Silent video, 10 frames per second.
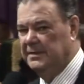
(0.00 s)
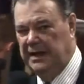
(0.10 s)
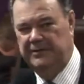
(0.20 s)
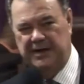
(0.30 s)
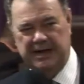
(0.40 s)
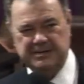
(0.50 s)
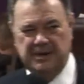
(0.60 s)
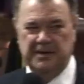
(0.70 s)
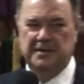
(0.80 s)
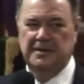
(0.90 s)
even as,
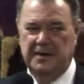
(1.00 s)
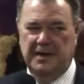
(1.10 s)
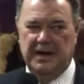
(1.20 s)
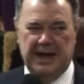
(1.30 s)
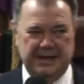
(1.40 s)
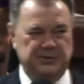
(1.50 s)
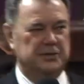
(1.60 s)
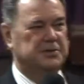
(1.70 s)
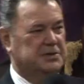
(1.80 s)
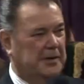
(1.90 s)
our, uh, as
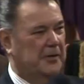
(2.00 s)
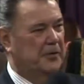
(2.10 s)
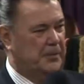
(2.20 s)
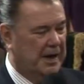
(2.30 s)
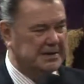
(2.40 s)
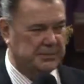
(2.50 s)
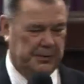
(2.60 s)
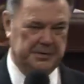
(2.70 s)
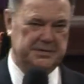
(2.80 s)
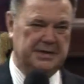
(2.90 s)
your soul
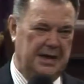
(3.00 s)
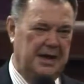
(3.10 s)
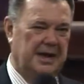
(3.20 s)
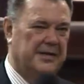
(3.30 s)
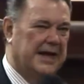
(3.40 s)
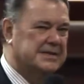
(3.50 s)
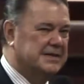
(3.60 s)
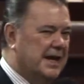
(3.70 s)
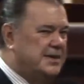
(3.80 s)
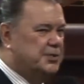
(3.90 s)
prospers.
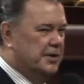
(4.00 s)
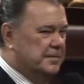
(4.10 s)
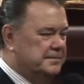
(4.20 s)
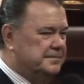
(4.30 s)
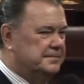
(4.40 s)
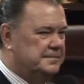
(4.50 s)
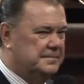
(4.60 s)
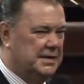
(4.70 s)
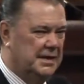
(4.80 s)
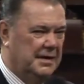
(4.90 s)
That's nature.
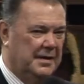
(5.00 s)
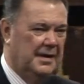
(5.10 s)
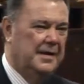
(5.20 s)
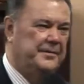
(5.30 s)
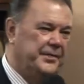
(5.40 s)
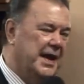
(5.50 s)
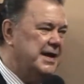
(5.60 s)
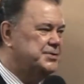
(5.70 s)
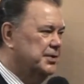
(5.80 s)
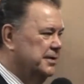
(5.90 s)

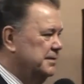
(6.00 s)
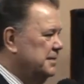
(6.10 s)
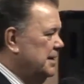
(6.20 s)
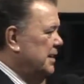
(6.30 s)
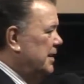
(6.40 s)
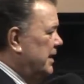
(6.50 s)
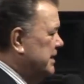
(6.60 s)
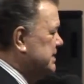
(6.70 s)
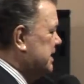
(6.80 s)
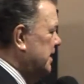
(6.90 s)
Nature
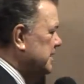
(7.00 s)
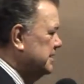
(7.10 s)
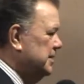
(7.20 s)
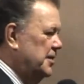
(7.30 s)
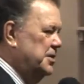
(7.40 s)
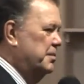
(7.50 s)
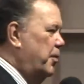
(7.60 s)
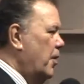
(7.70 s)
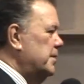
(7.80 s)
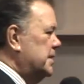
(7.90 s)
is character. Are you
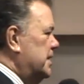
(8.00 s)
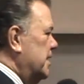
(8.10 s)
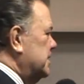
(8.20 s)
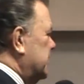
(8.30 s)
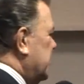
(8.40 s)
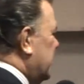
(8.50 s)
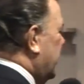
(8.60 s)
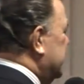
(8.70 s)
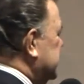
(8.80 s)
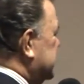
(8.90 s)
born with character
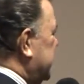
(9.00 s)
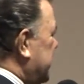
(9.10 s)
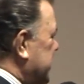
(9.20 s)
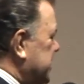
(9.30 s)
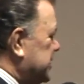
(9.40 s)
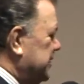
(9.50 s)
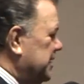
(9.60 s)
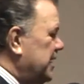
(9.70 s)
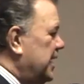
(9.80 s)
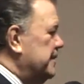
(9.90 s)
or is
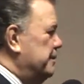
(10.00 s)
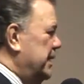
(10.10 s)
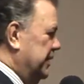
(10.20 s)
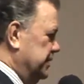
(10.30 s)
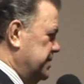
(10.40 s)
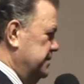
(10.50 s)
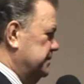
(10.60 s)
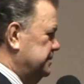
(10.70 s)
character built?